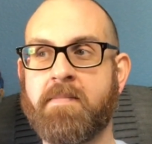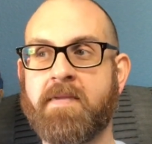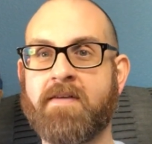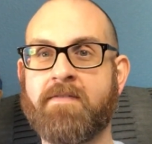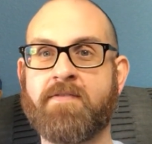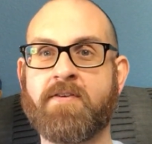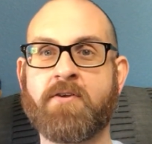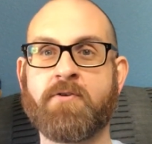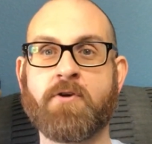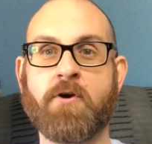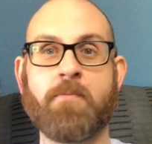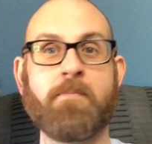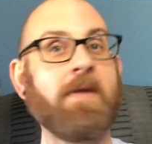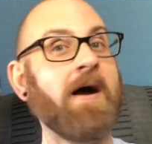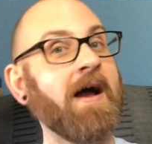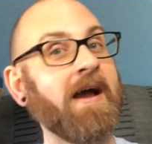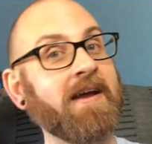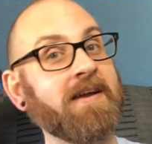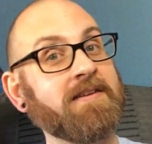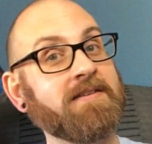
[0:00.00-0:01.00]
If you don't
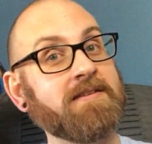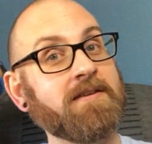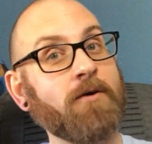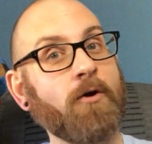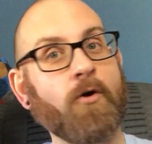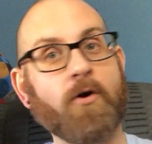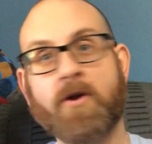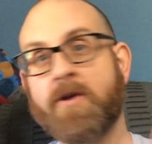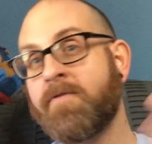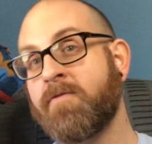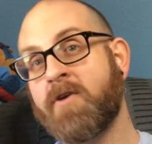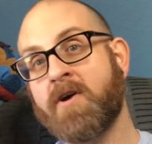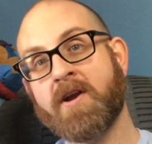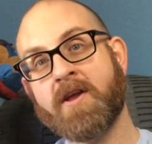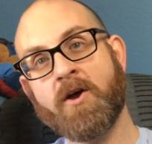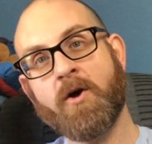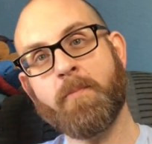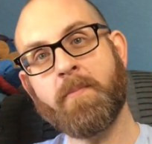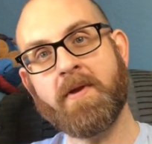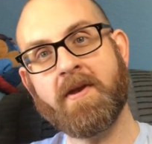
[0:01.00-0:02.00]
mind or you've
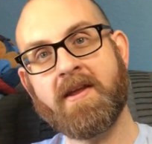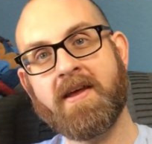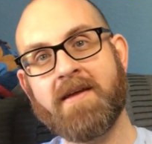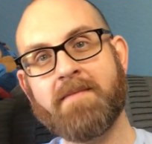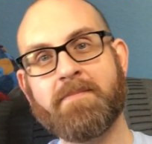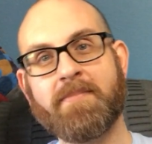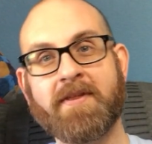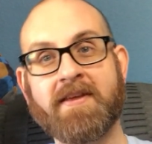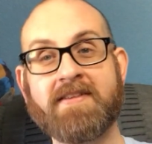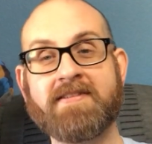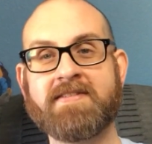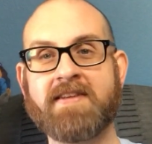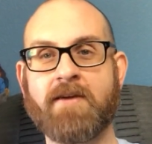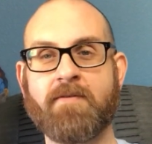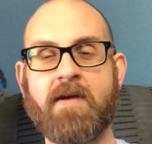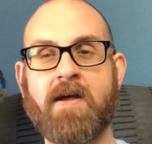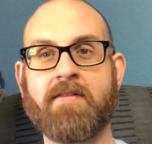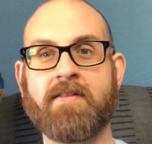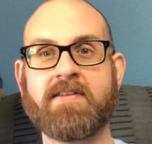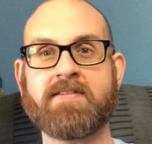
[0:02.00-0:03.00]
already opened it, please stay
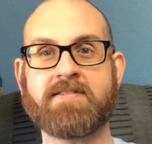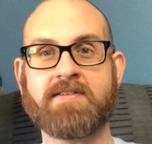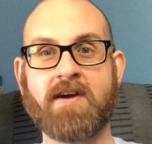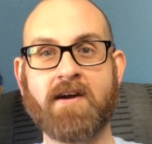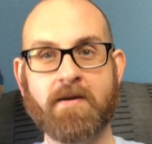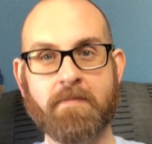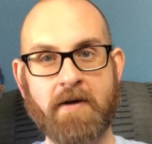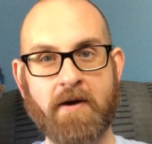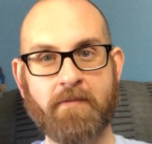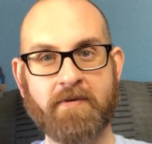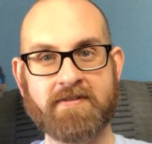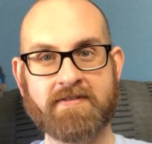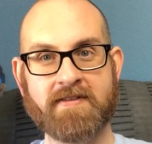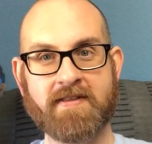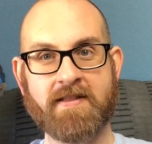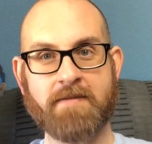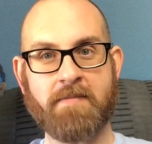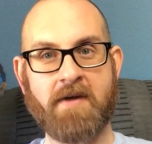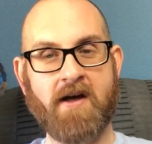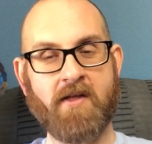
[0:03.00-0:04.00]
around. Let's talk about what's
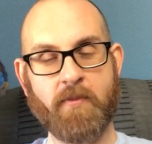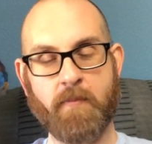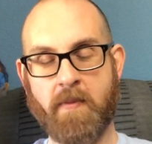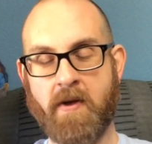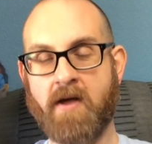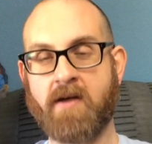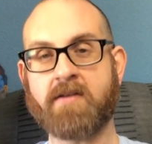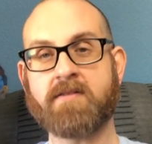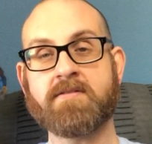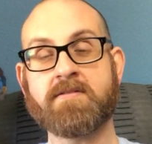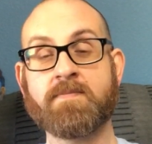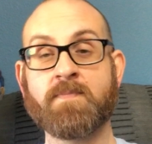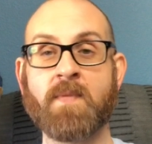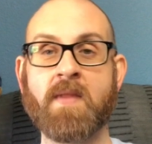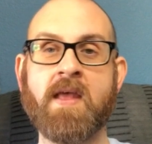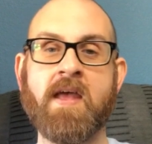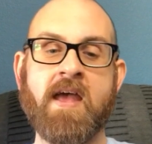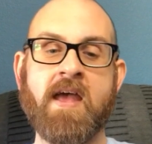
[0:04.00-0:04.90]
in the Moth Box.